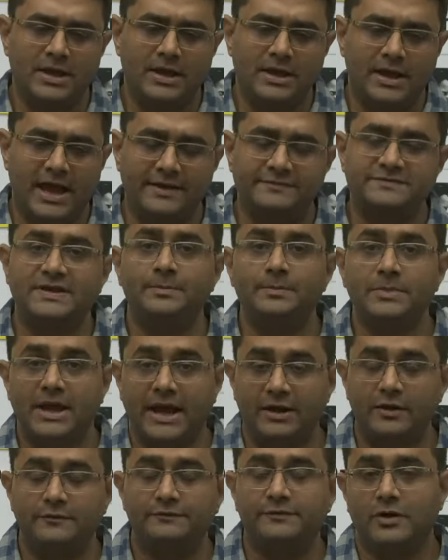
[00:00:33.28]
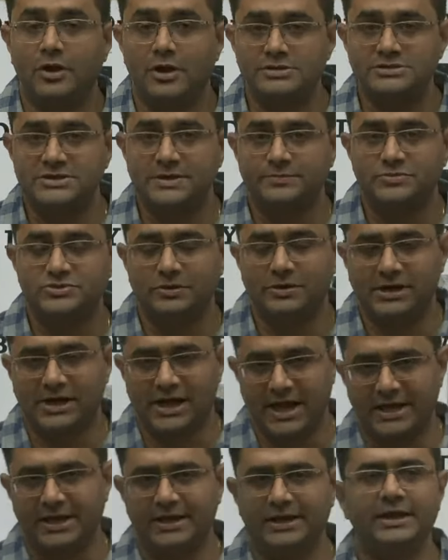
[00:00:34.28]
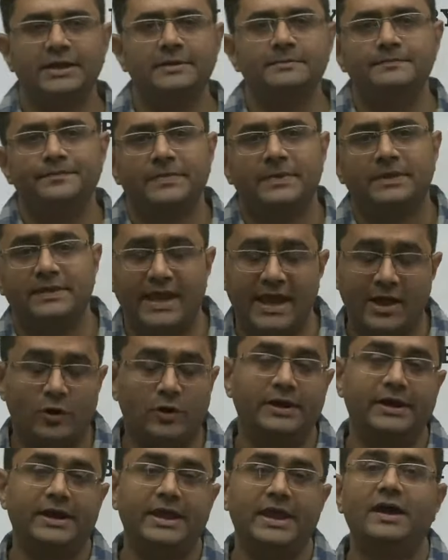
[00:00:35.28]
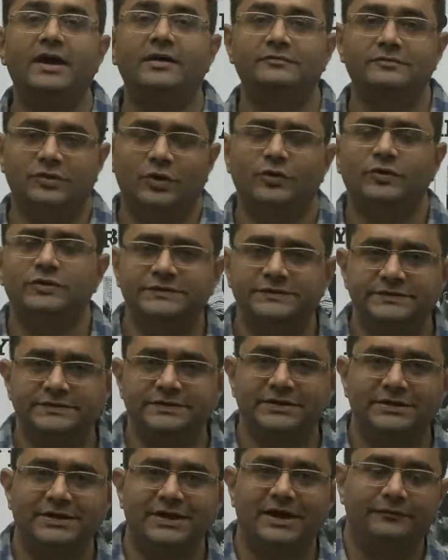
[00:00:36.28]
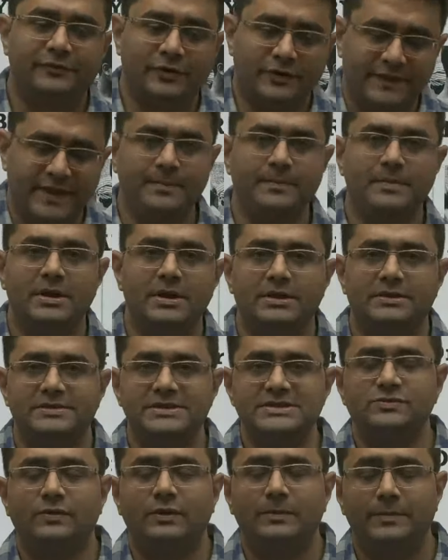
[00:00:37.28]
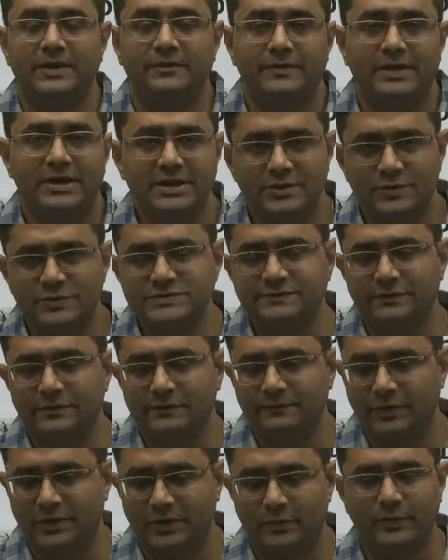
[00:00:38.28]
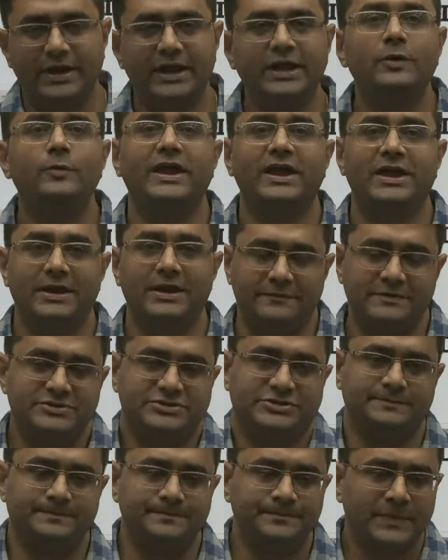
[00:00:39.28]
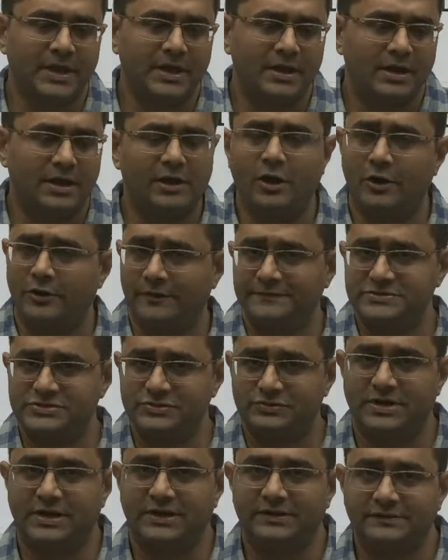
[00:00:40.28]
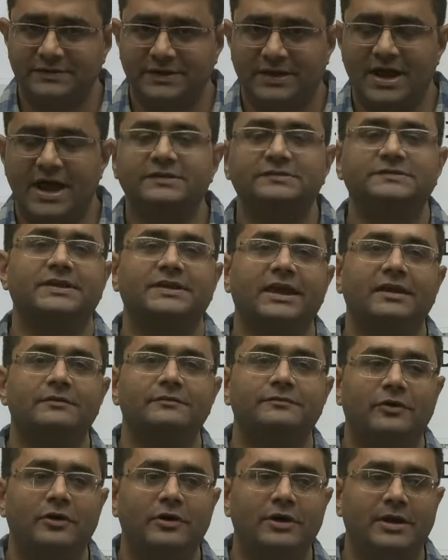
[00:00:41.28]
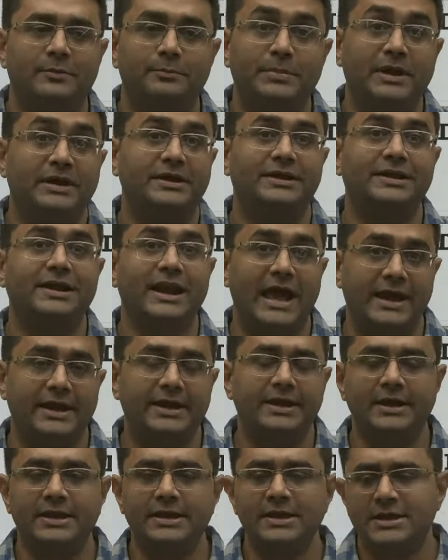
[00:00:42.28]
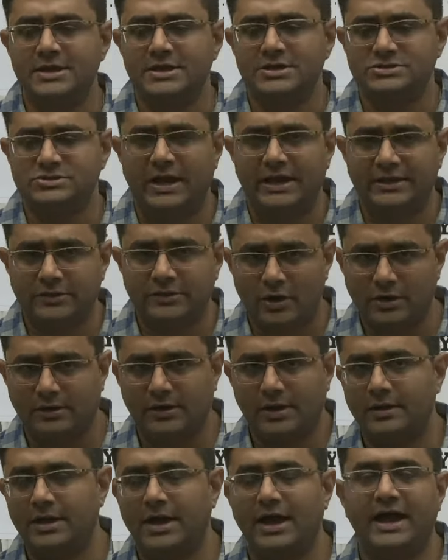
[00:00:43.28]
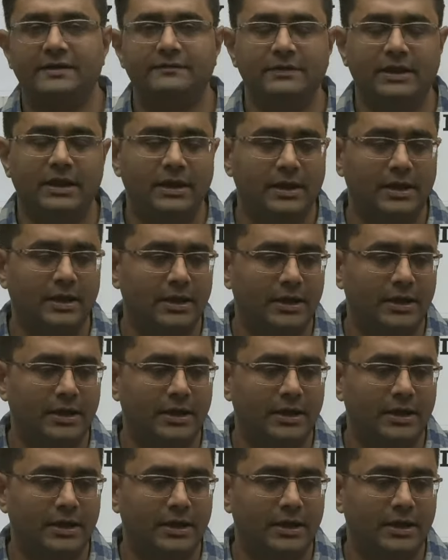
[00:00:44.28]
have some kind of a conceptual clarity. They already have notes. For them, this will be very useful for a very quick revision. A lot of students are asking for better clarity. So I thought I will